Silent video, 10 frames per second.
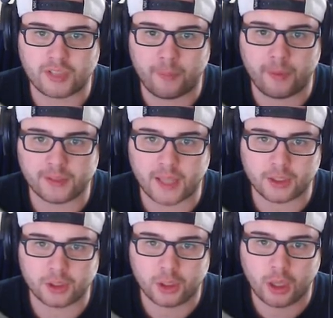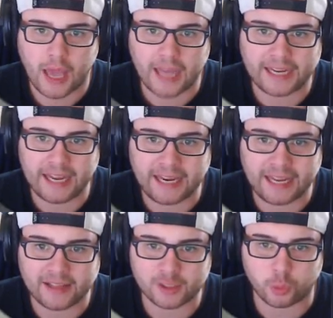that biznatch. I can't
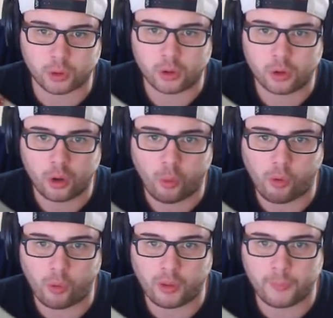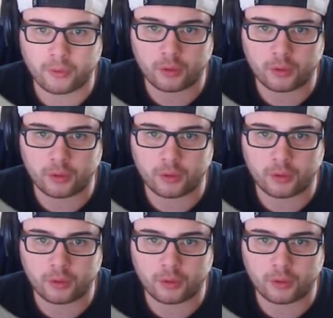get this one. Won't let me,